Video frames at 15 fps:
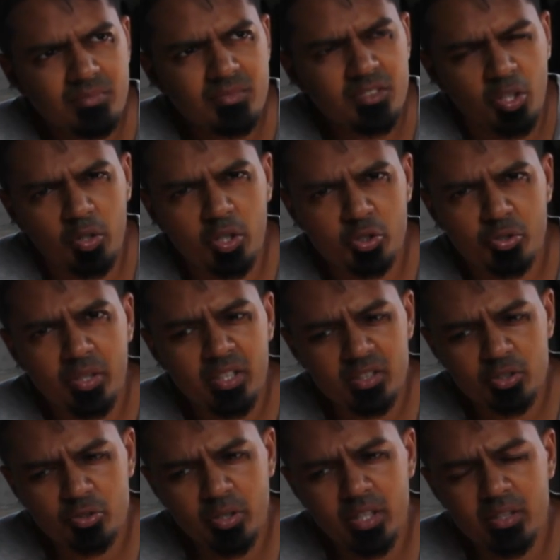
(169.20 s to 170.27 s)
You're going to
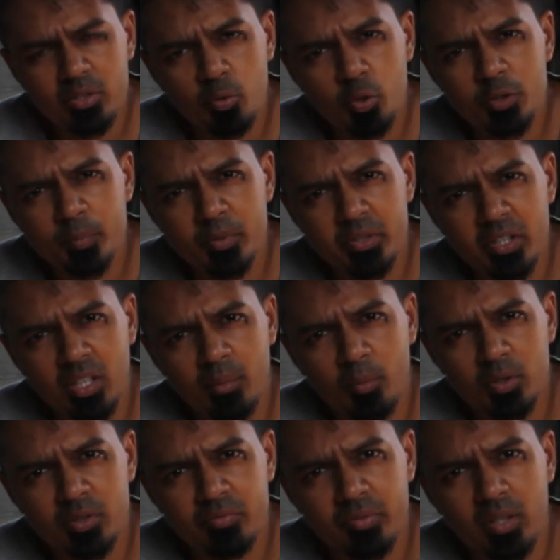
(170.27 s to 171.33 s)
train those particular
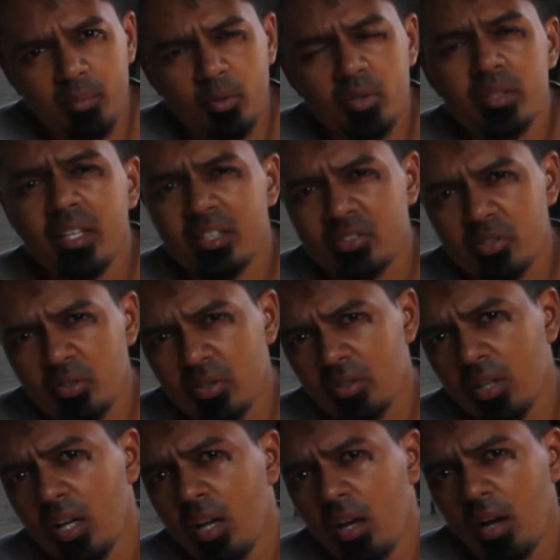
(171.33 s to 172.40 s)
muscle fibers. Yes, you're going
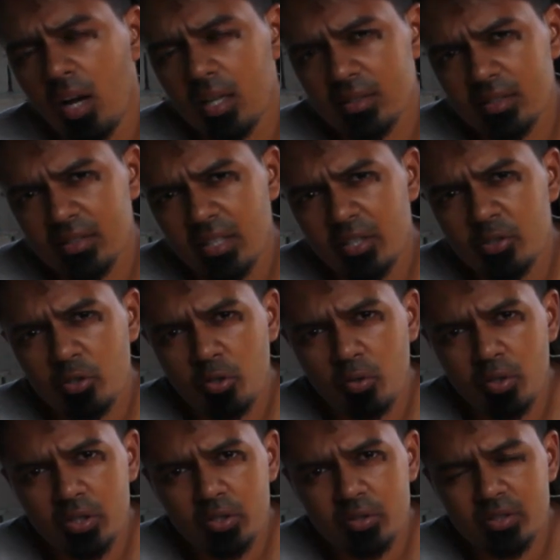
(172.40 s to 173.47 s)
to, as I said, you're
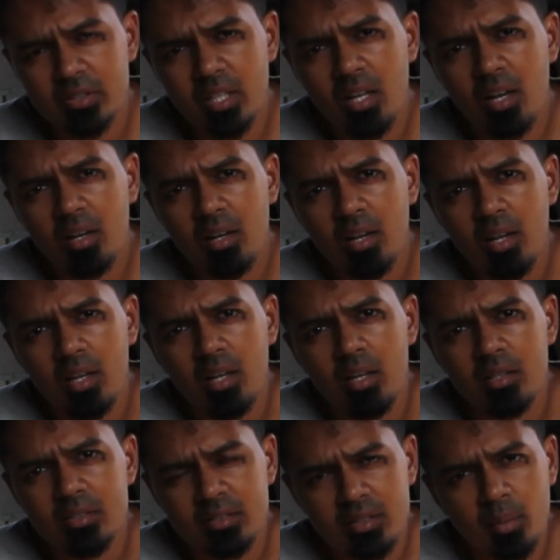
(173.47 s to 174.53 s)
going to still
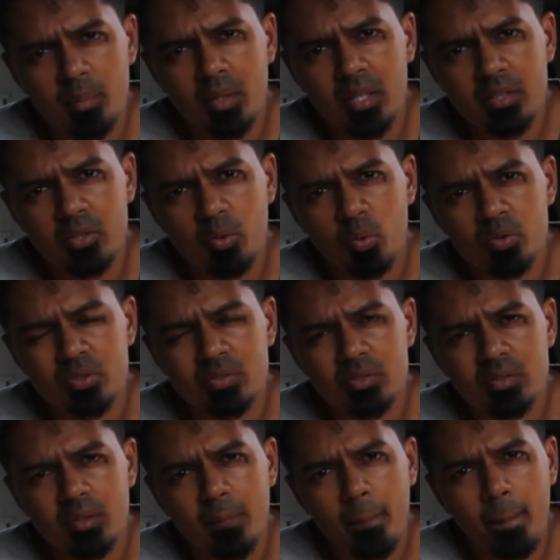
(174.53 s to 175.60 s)
stimulate those
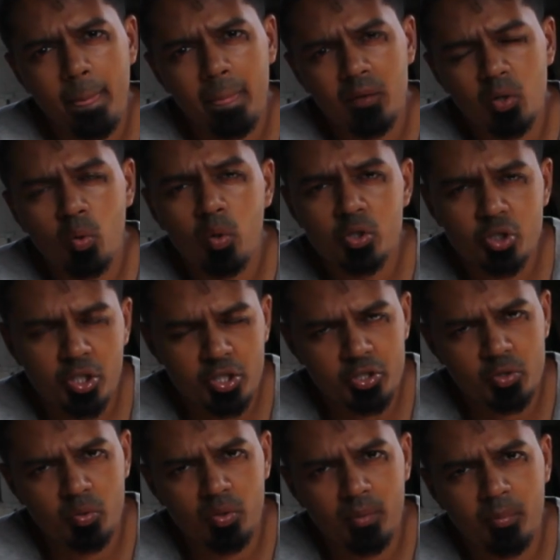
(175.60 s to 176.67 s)
lower
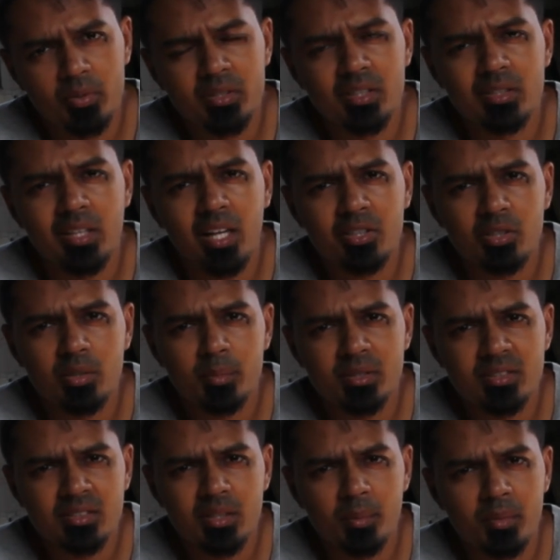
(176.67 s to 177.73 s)
threshold, but they're not going to be
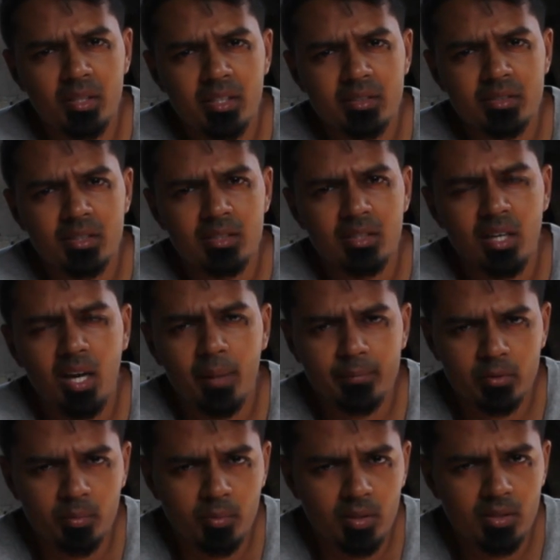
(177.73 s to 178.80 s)
stimulated
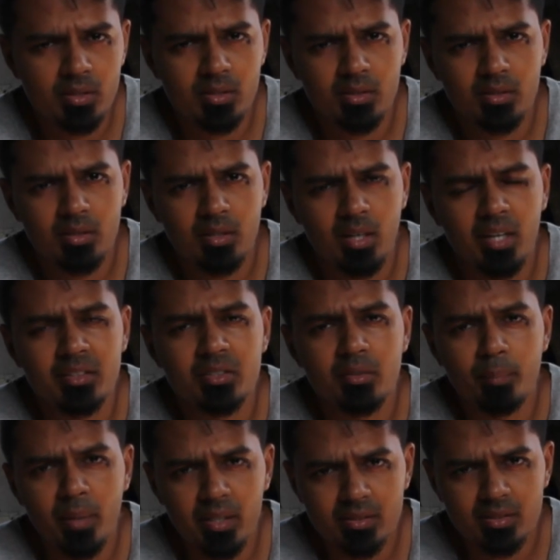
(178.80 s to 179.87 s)
optimally at their
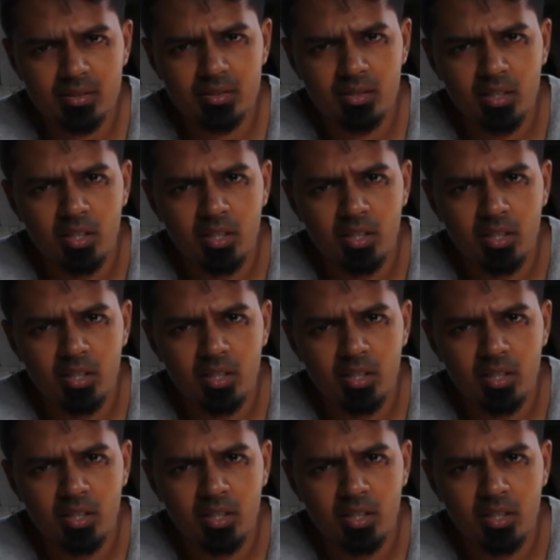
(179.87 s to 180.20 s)
best.